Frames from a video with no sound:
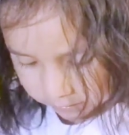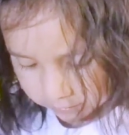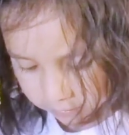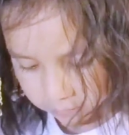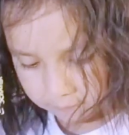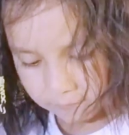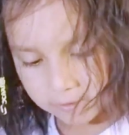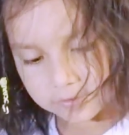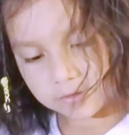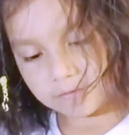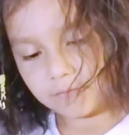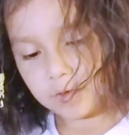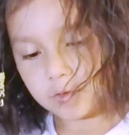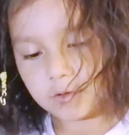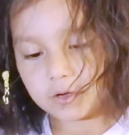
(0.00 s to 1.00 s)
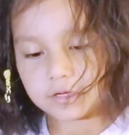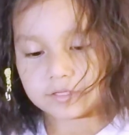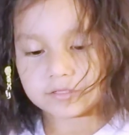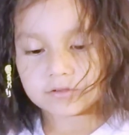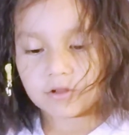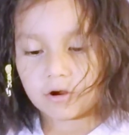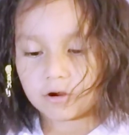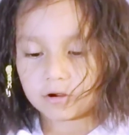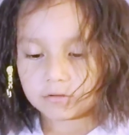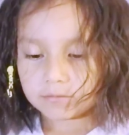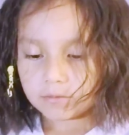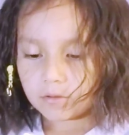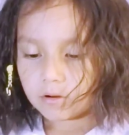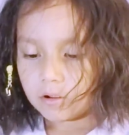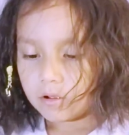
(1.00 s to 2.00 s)
So first of all, we're going to start
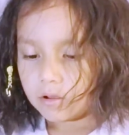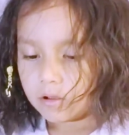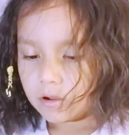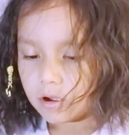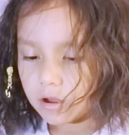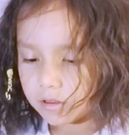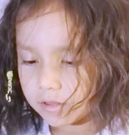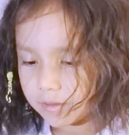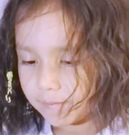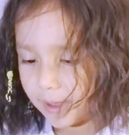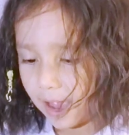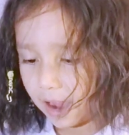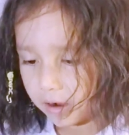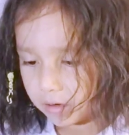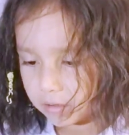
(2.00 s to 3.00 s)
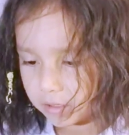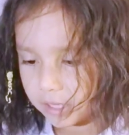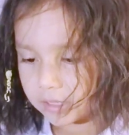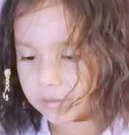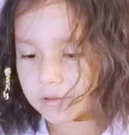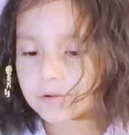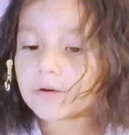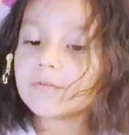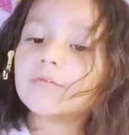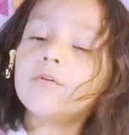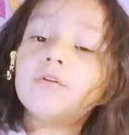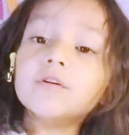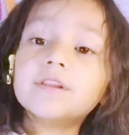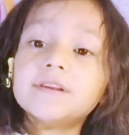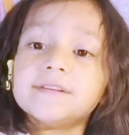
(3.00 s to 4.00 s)
on the back. And look how
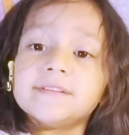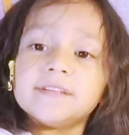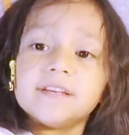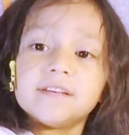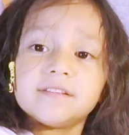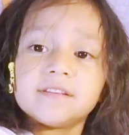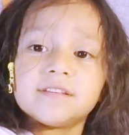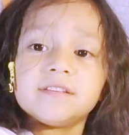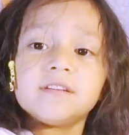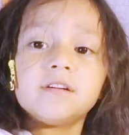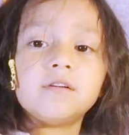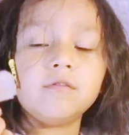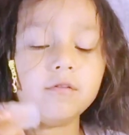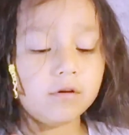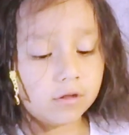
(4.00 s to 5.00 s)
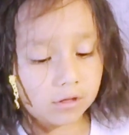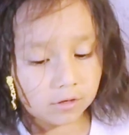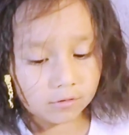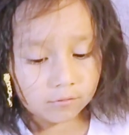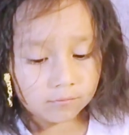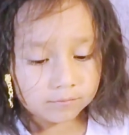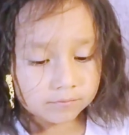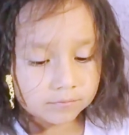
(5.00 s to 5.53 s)
cool this is. It's a cool glue.